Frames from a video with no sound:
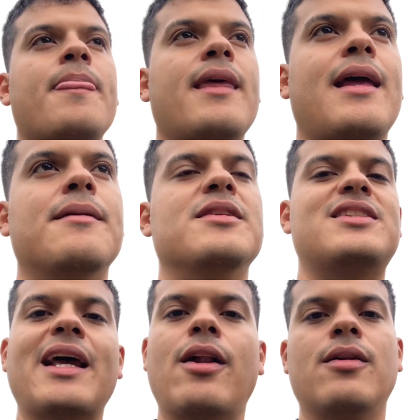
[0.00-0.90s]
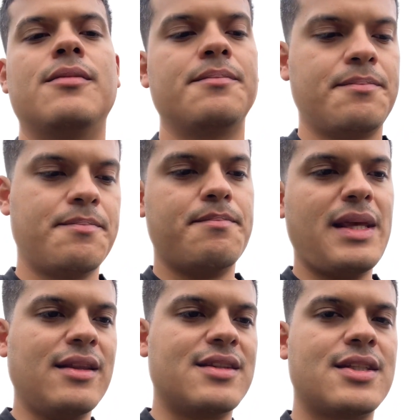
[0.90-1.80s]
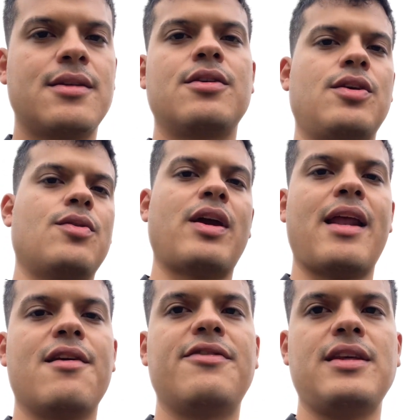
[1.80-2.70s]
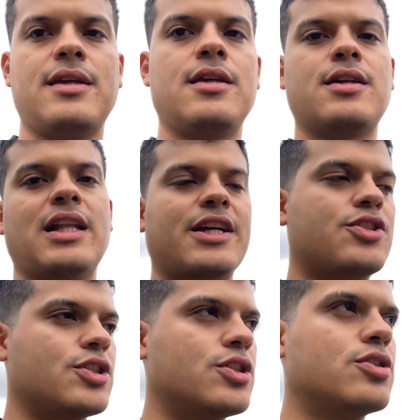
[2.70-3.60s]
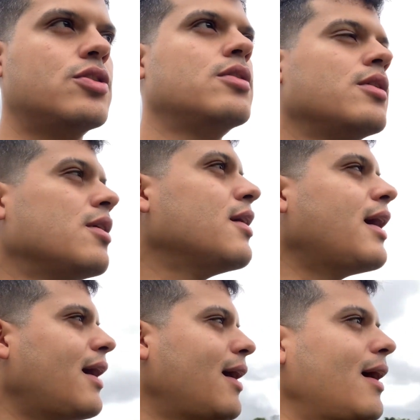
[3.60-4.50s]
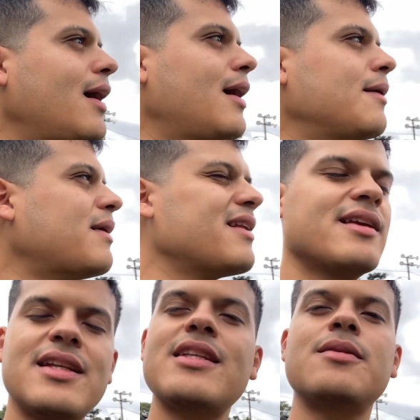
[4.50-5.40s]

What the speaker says: and sell mint your NFT collection. I think that's